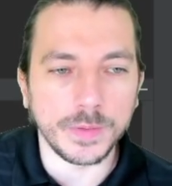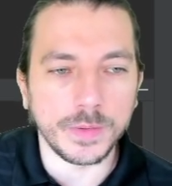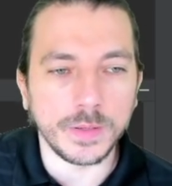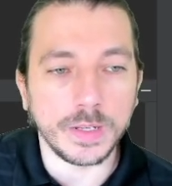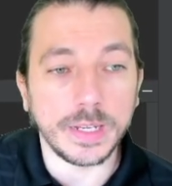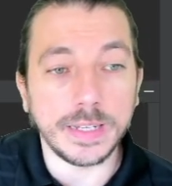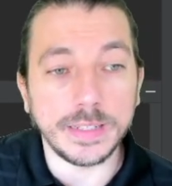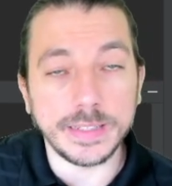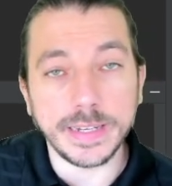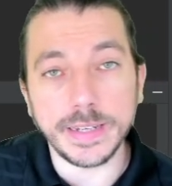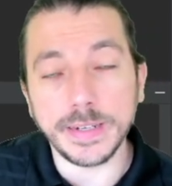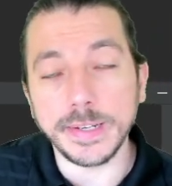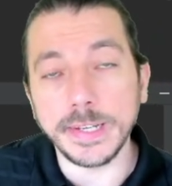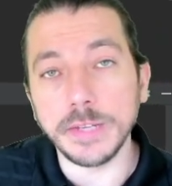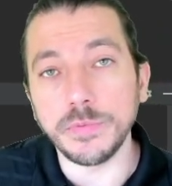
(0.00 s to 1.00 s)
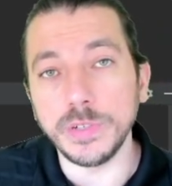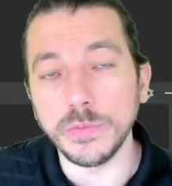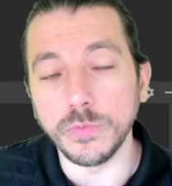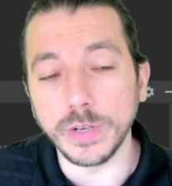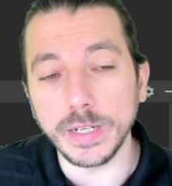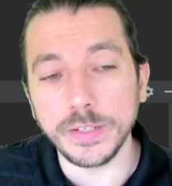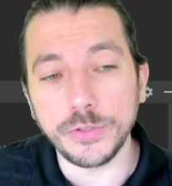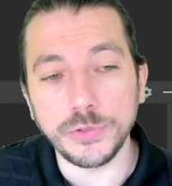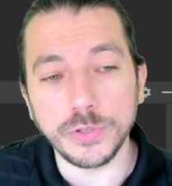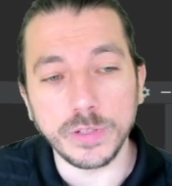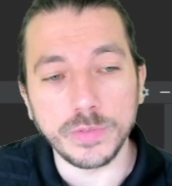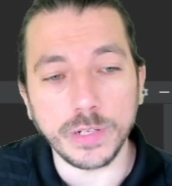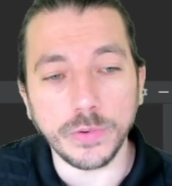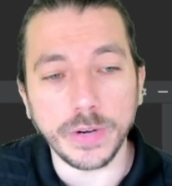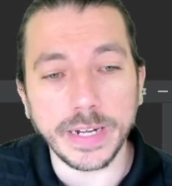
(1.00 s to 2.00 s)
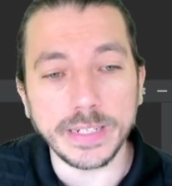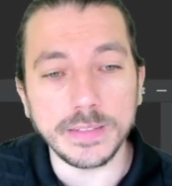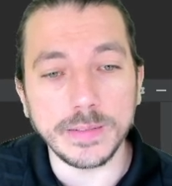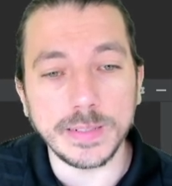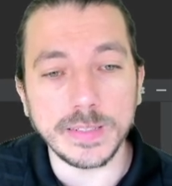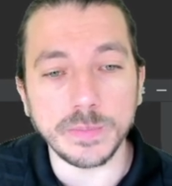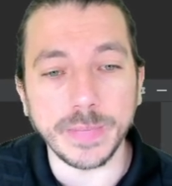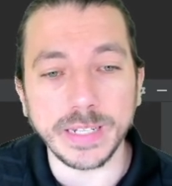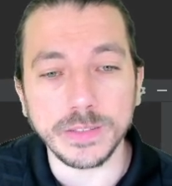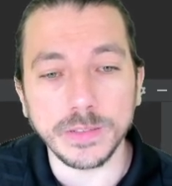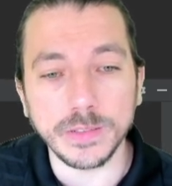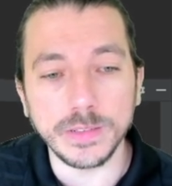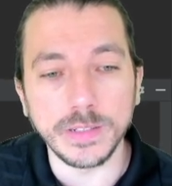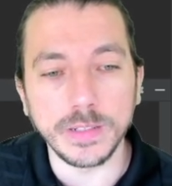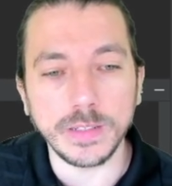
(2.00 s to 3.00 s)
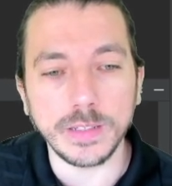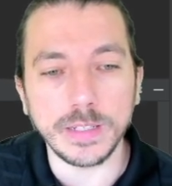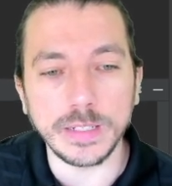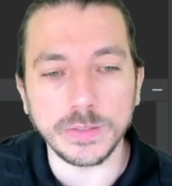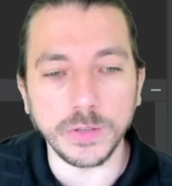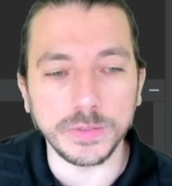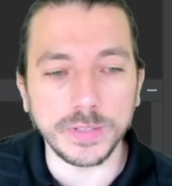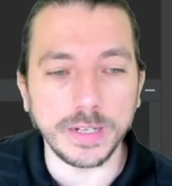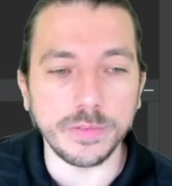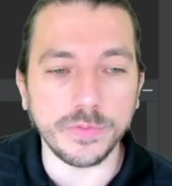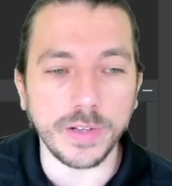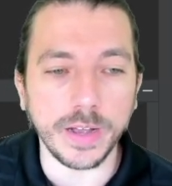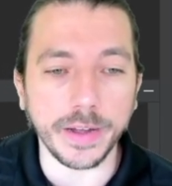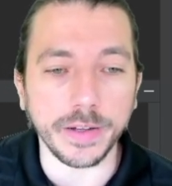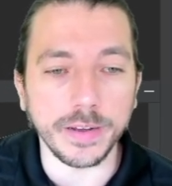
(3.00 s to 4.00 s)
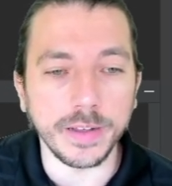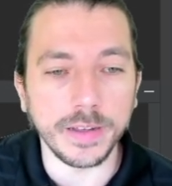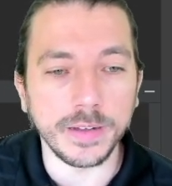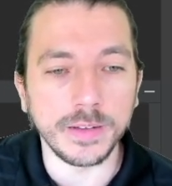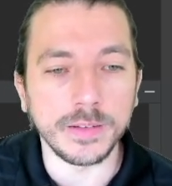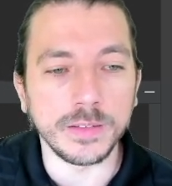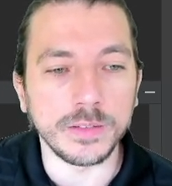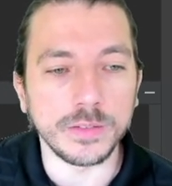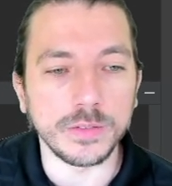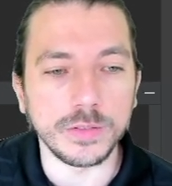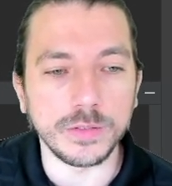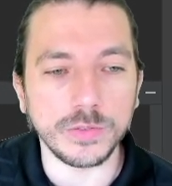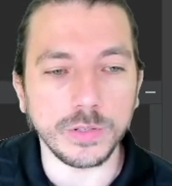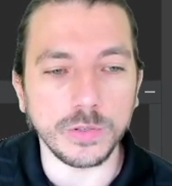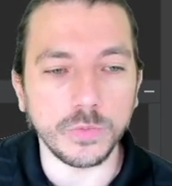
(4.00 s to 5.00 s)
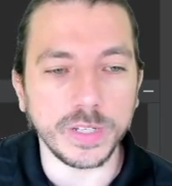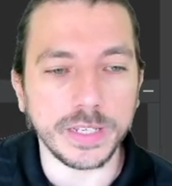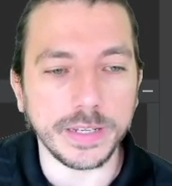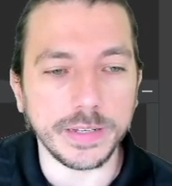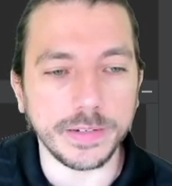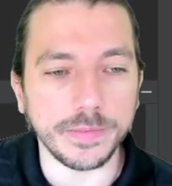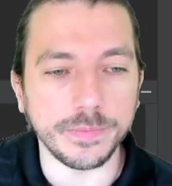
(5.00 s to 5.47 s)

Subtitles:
And then if we want to override this method, it's totally fine. So we can